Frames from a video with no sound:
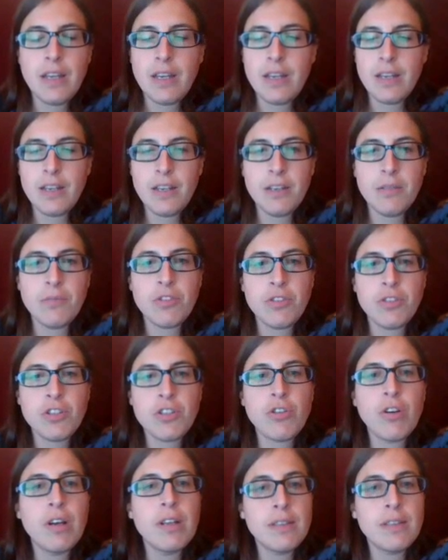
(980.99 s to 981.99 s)
to
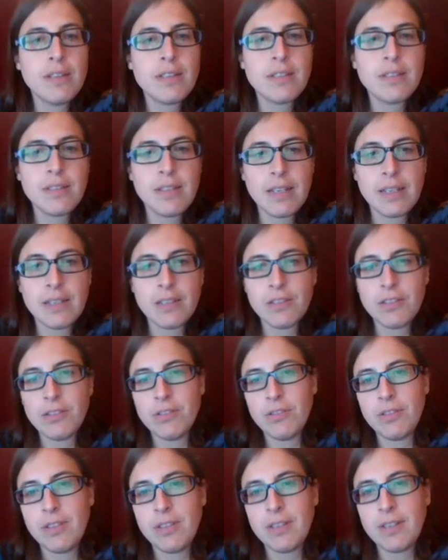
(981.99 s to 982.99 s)
try and
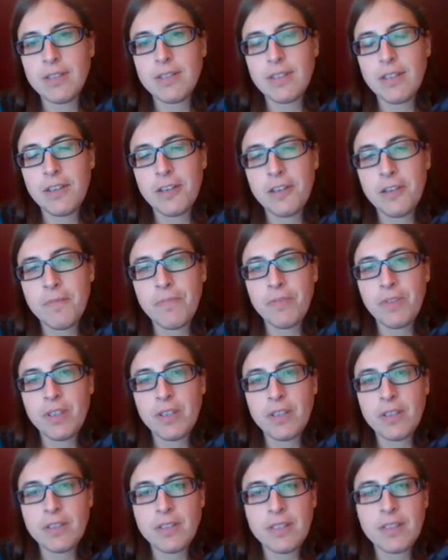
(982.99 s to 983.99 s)
disentangle these
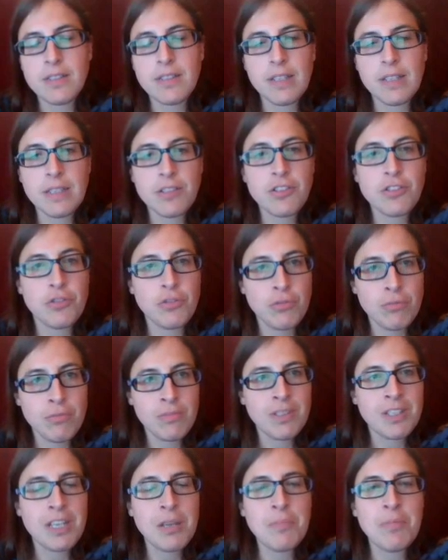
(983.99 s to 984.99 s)
things. So
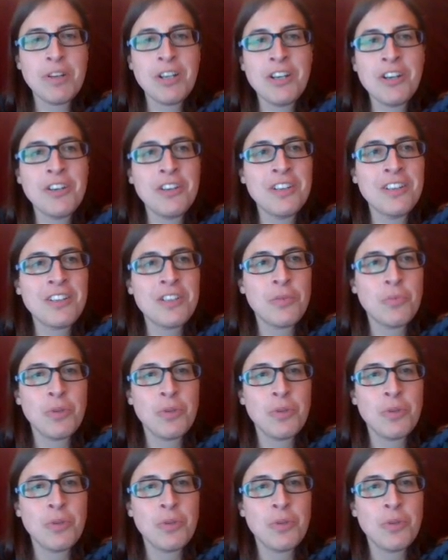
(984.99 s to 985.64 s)
keep an eye on it.